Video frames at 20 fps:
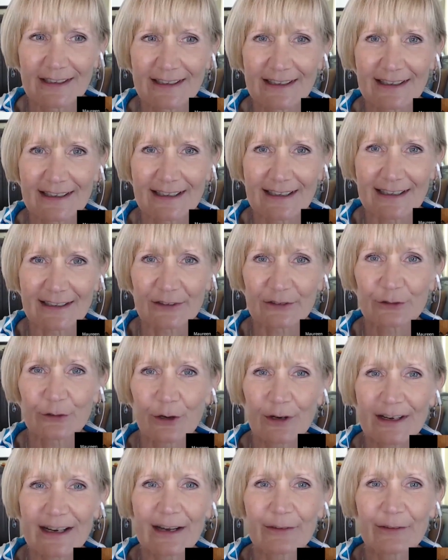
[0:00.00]
uh,
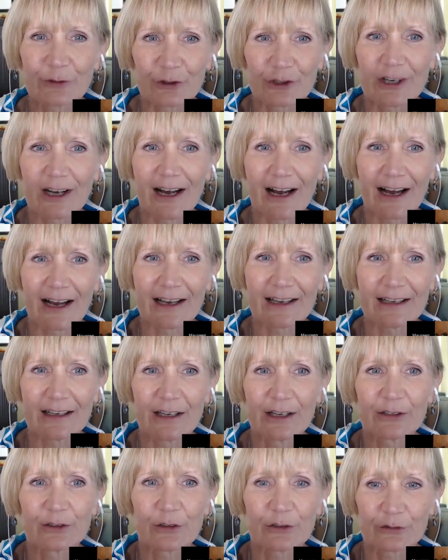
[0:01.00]
sought after guy
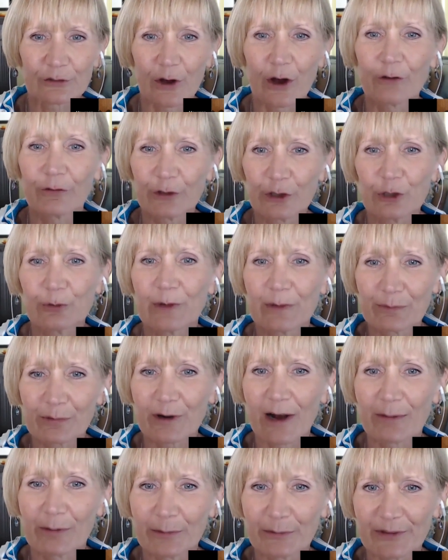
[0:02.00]
to solve human
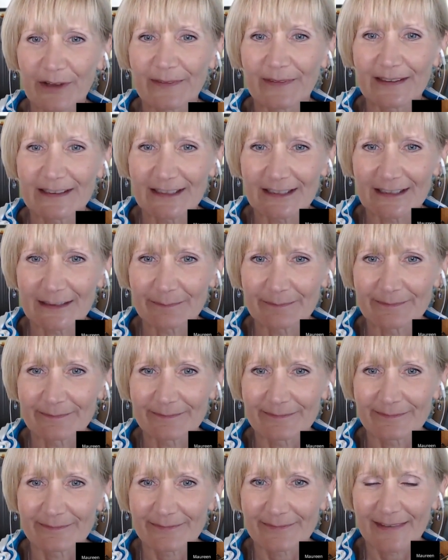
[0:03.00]
problems on the team.
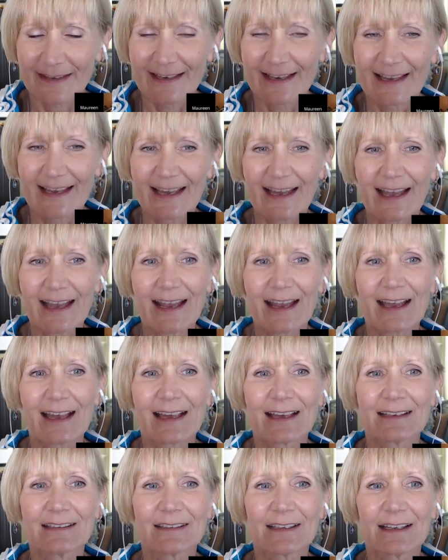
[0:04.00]
Yeah.
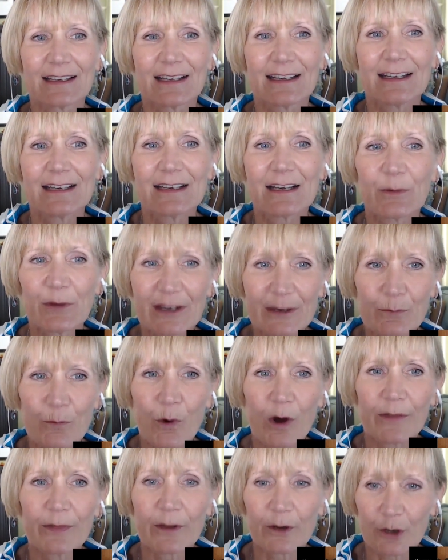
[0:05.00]
And he, he
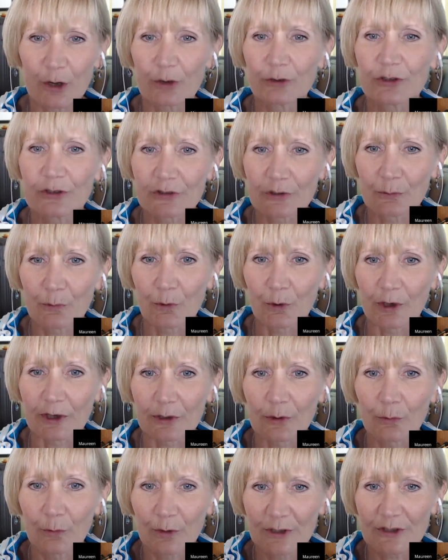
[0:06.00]
won the Coaches
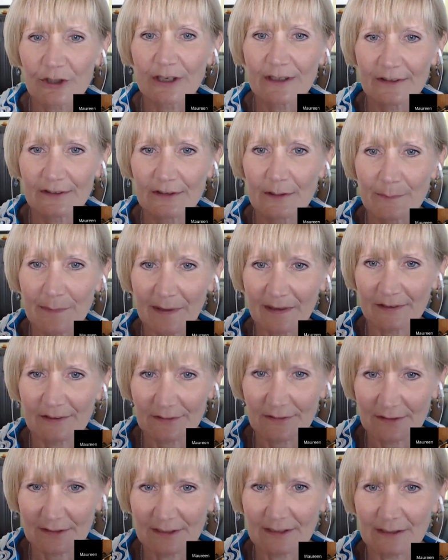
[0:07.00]
Award, which is the
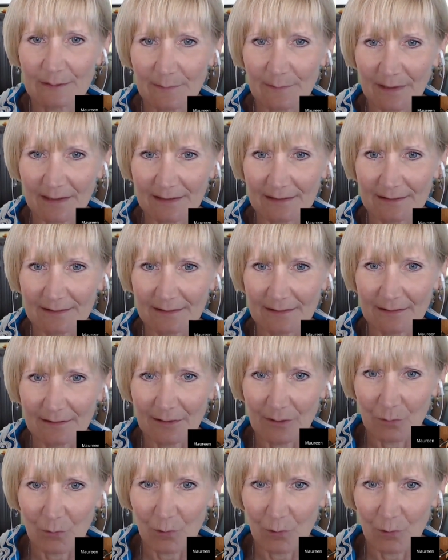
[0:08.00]
best teammate hmm.